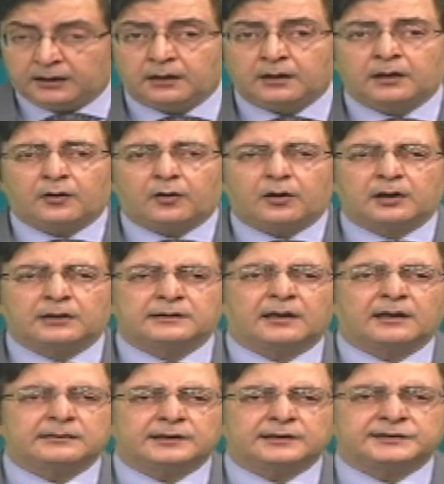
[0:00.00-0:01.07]
On the other
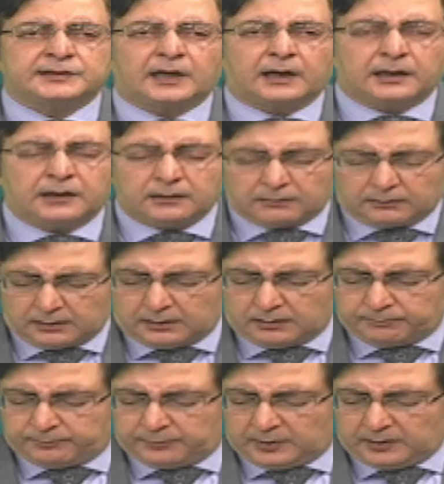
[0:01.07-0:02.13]
side,
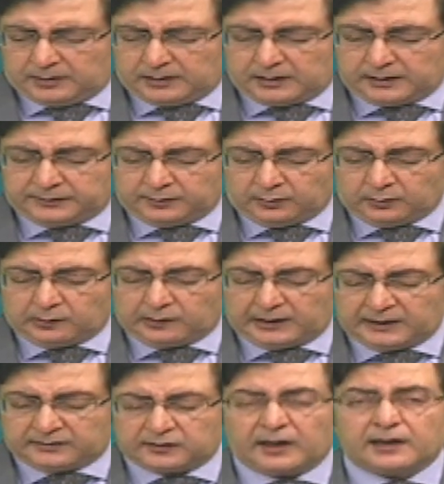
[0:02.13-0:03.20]
it
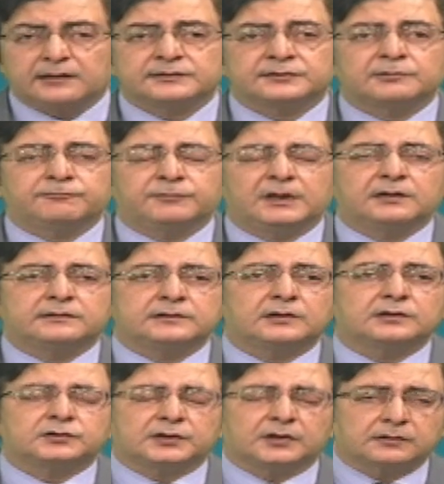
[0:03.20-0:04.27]
has the
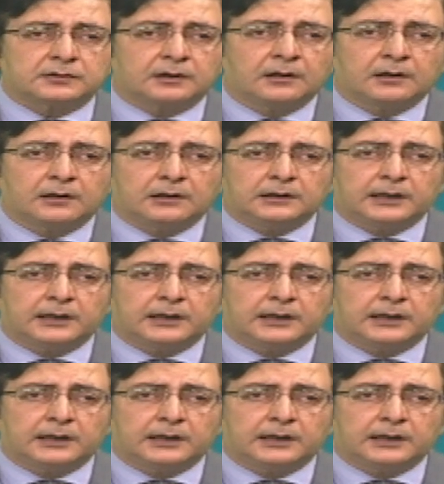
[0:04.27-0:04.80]
weaknesses like